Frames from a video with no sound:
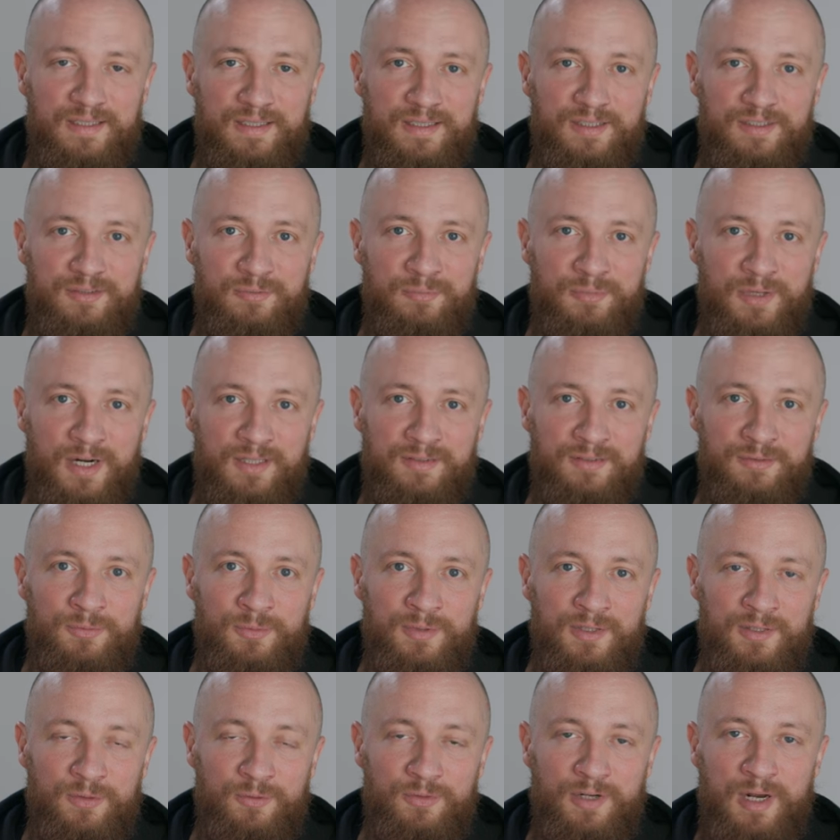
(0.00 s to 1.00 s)
these prices
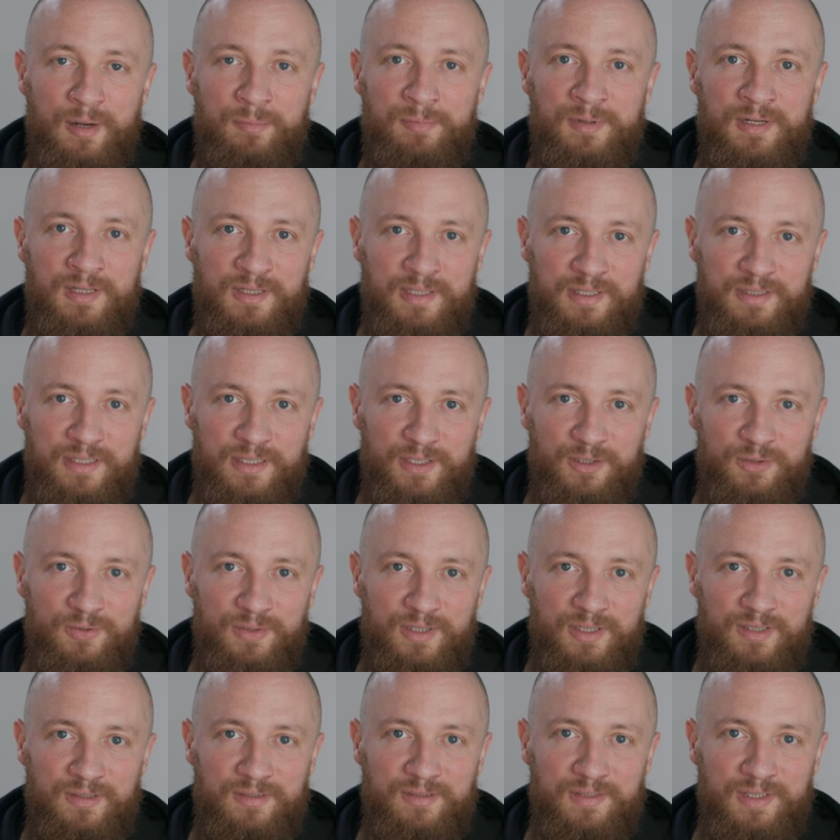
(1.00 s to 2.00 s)
will rapidly
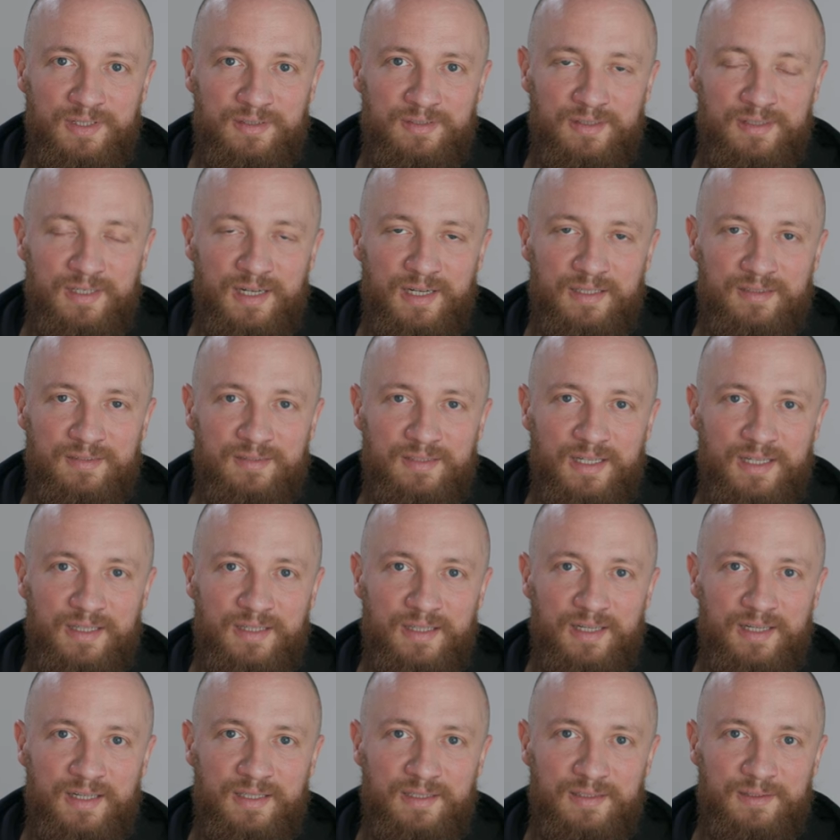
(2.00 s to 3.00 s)
decrease in the next
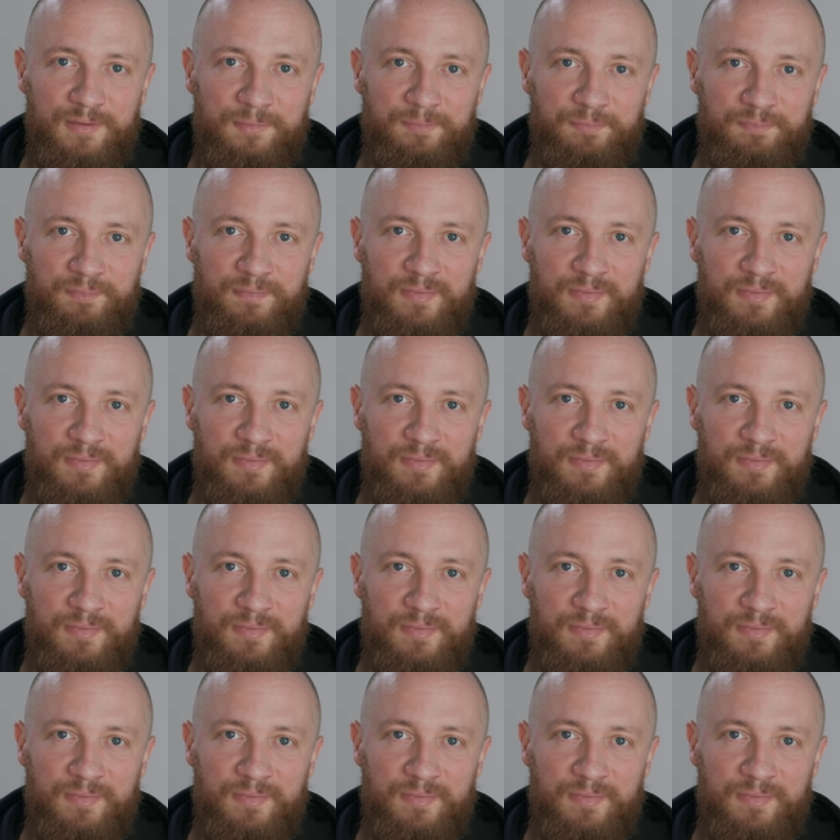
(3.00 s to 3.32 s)
decade.